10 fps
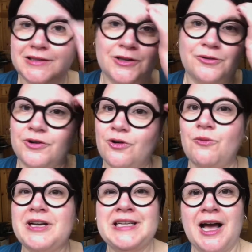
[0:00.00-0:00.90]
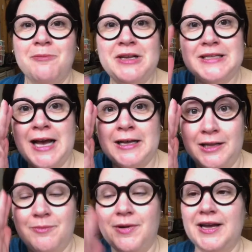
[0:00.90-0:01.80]
Don't know what time
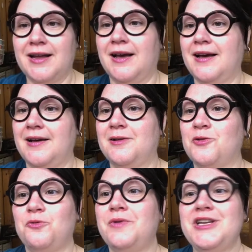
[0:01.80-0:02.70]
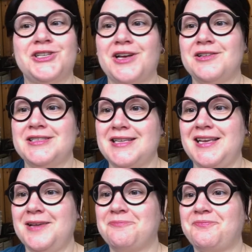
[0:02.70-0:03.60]
exactly, but we shall
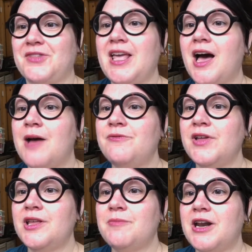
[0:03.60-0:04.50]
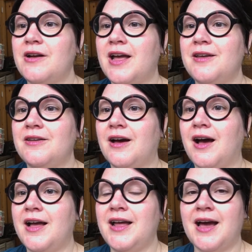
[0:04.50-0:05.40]
see. Yeah, I'm feeling better, and
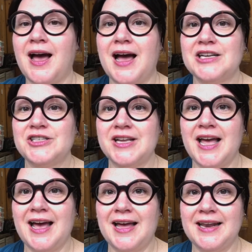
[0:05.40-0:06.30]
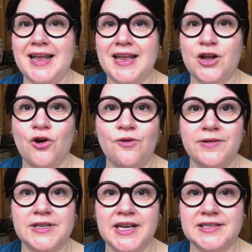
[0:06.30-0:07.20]
I actually had a
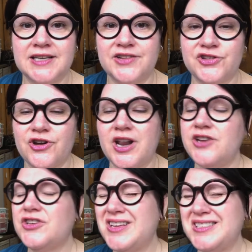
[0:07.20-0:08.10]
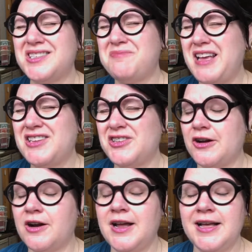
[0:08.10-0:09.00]
COVID test yesterday just to make
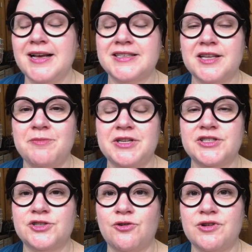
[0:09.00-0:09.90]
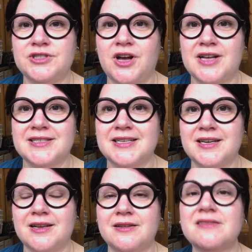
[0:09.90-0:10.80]
sure, because I've been so exhausted
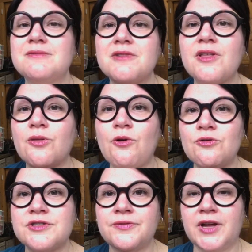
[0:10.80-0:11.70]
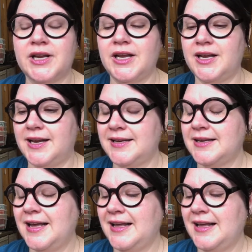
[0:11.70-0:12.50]
and my throat's funny and